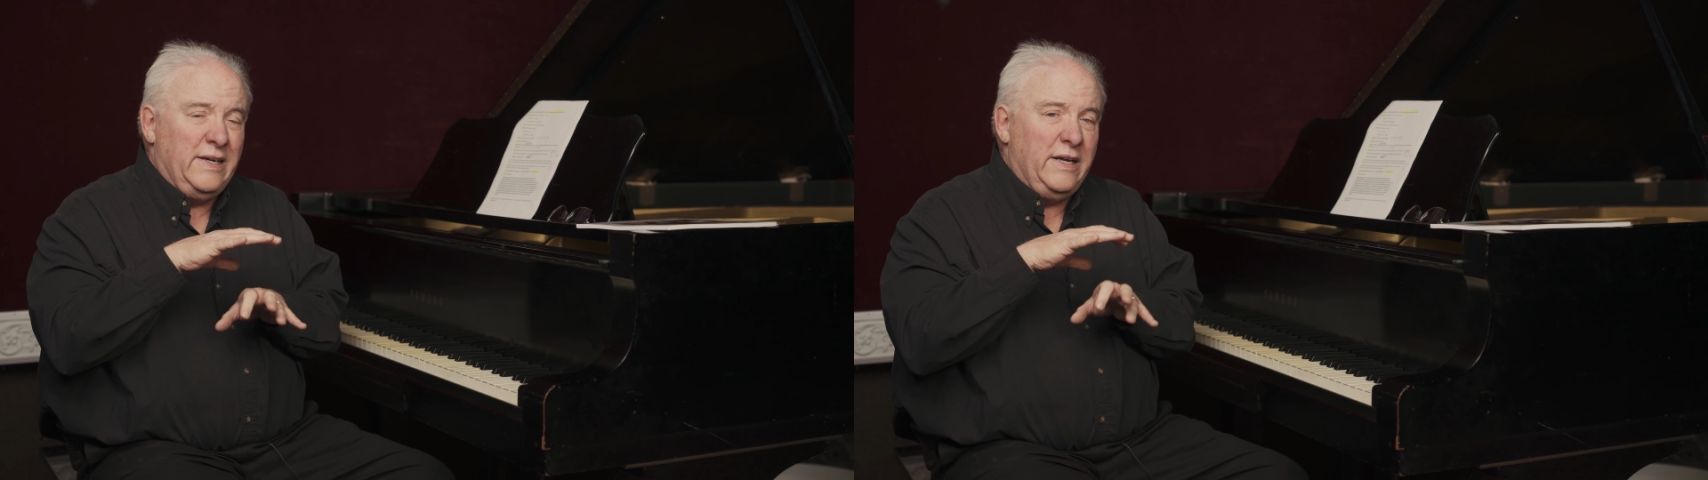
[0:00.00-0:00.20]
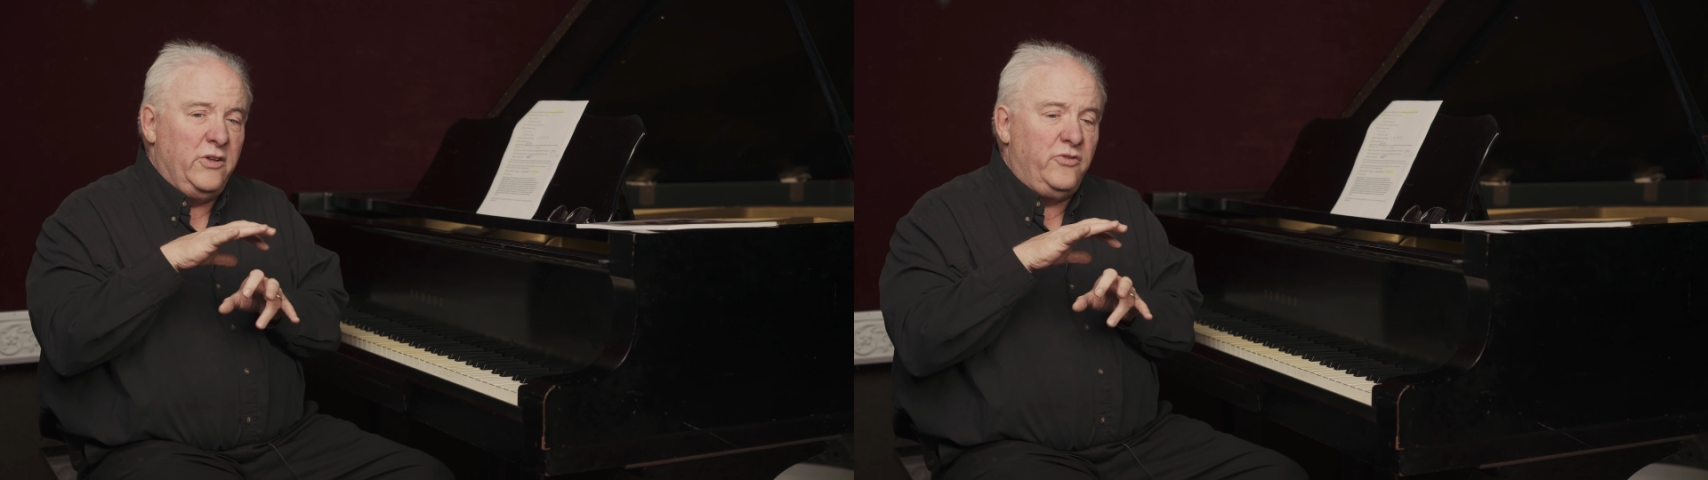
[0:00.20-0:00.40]

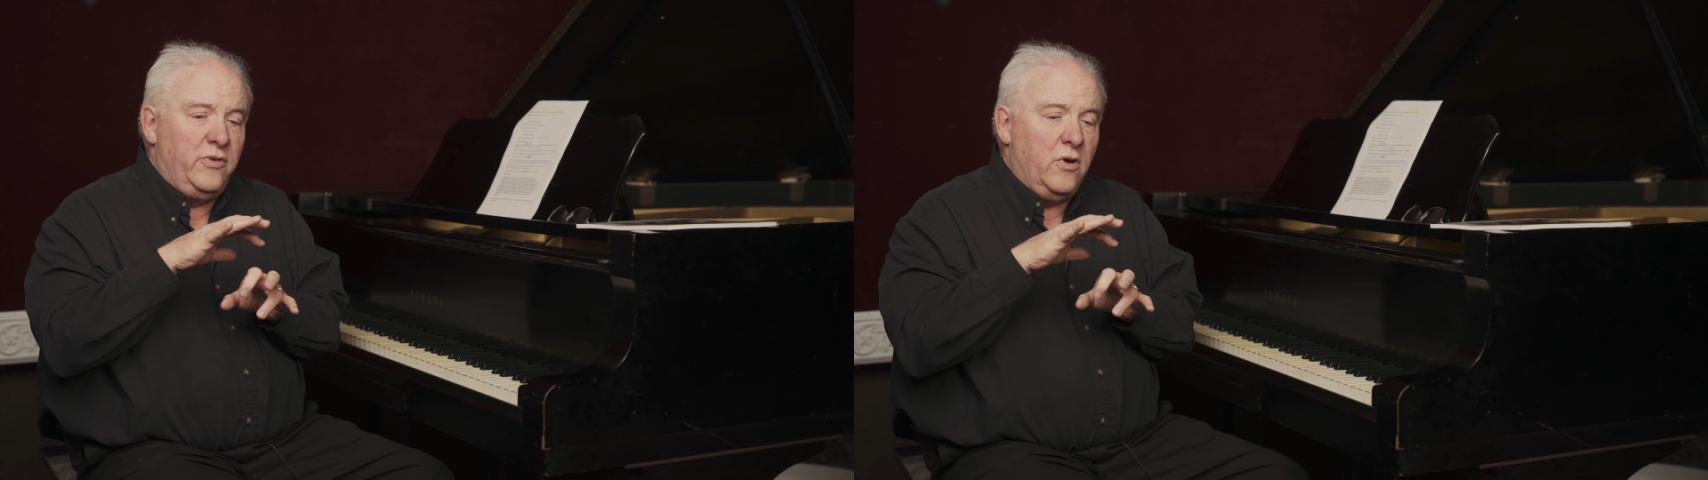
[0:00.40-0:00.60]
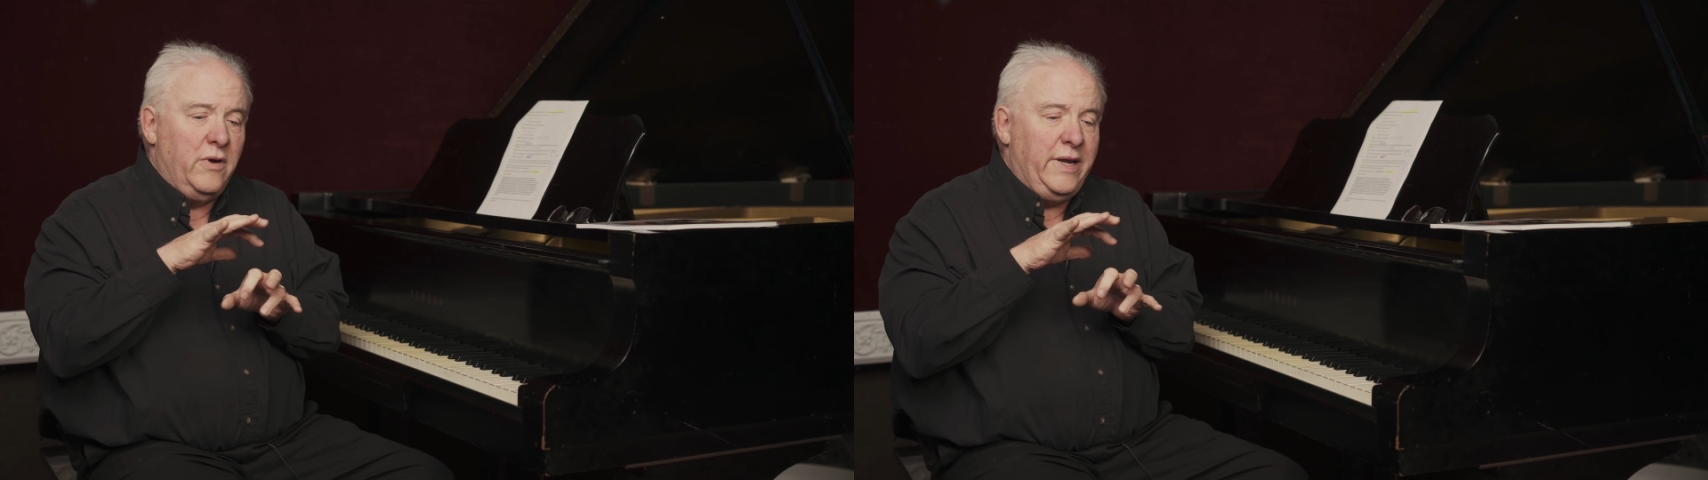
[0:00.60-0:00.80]
it's
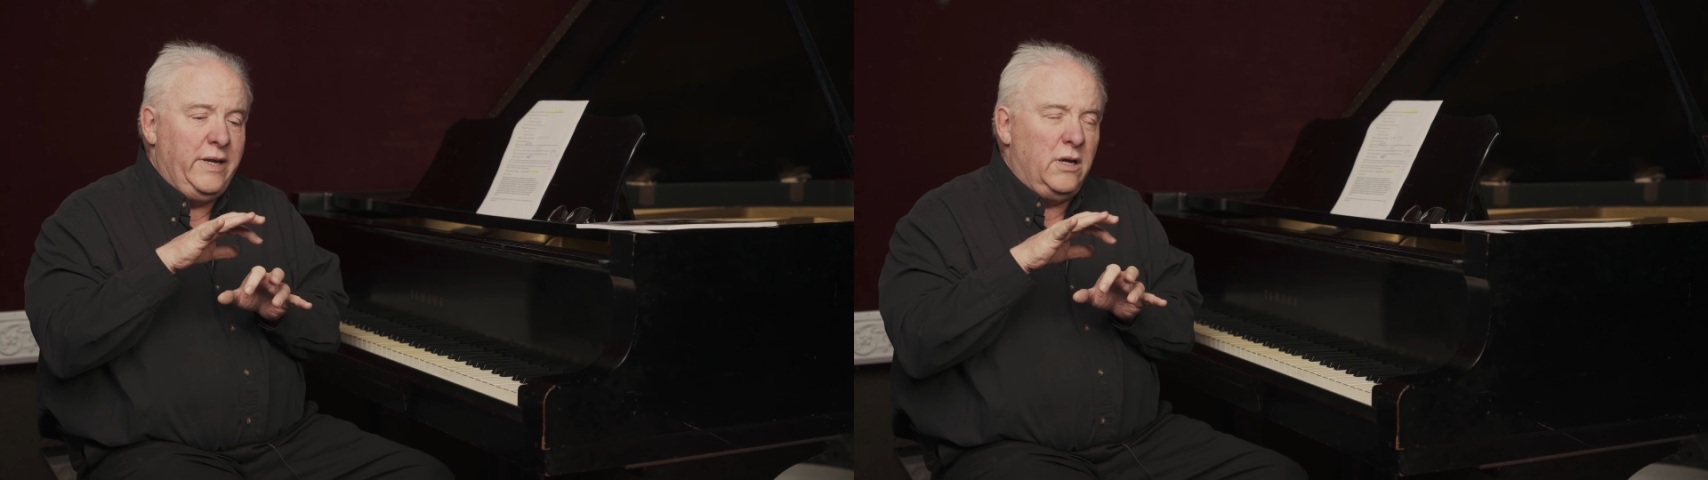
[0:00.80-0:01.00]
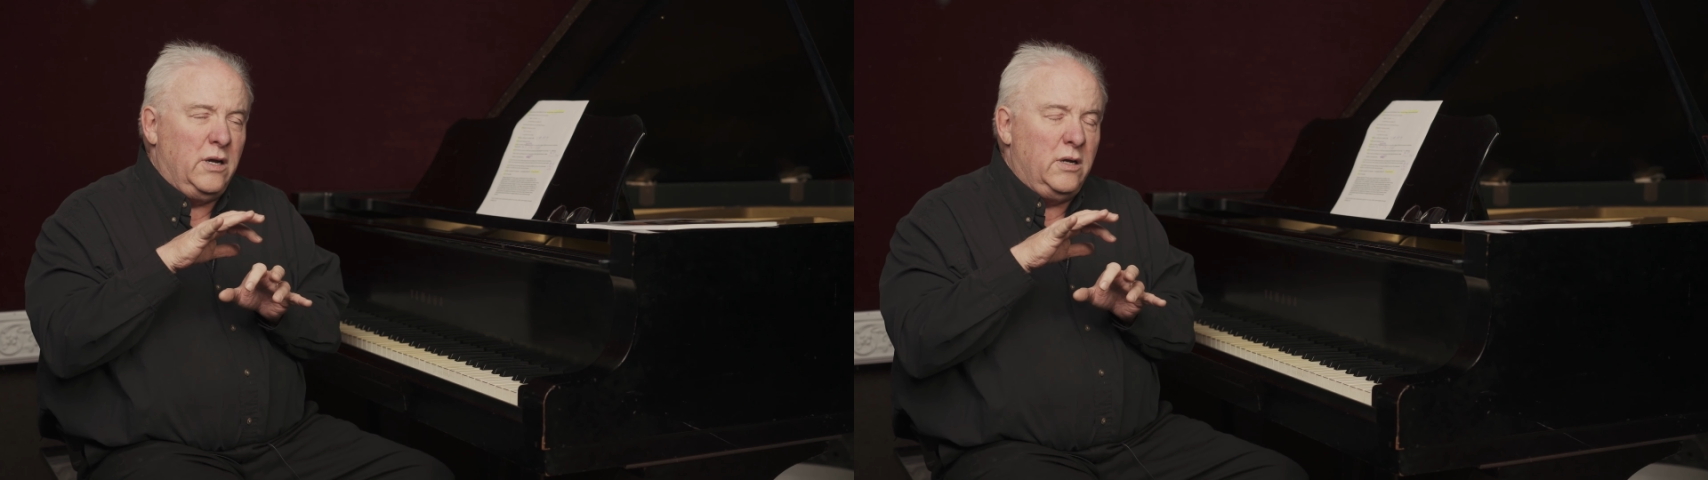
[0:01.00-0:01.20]
very